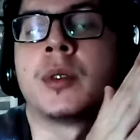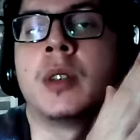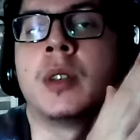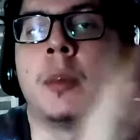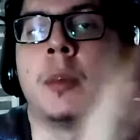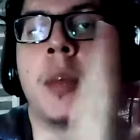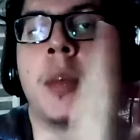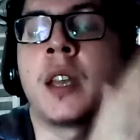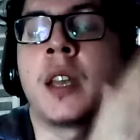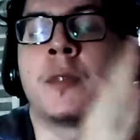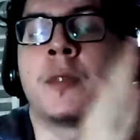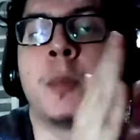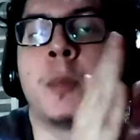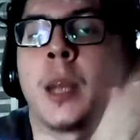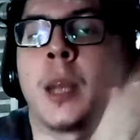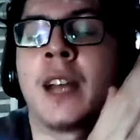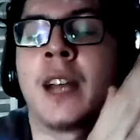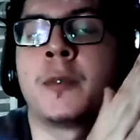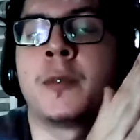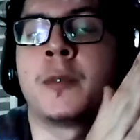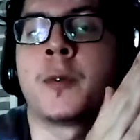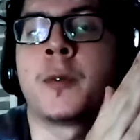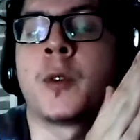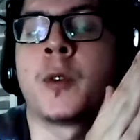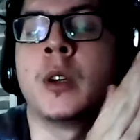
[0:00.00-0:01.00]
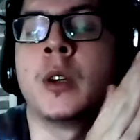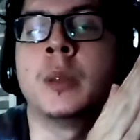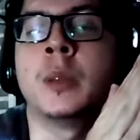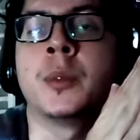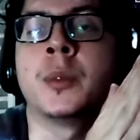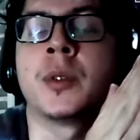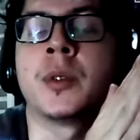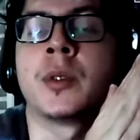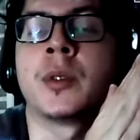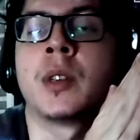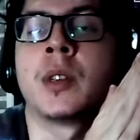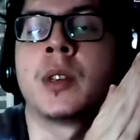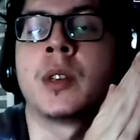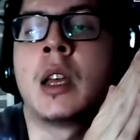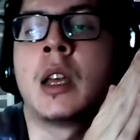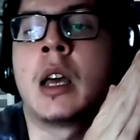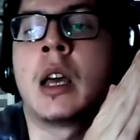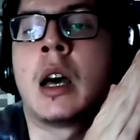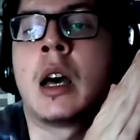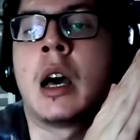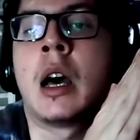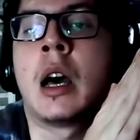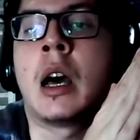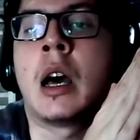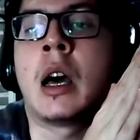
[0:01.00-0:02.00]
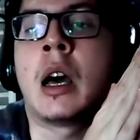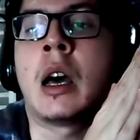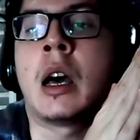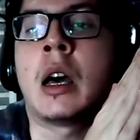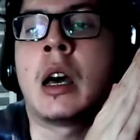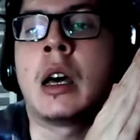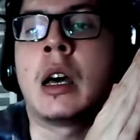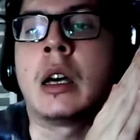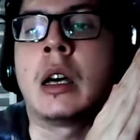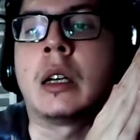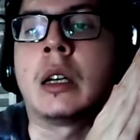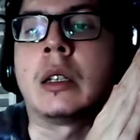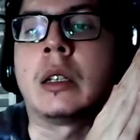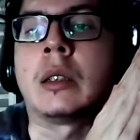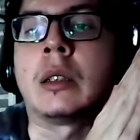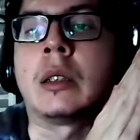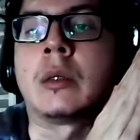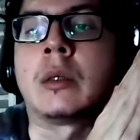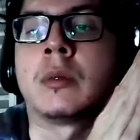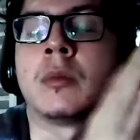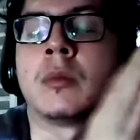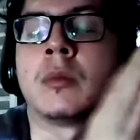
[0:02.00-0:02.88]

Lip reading: the big platforms, uh,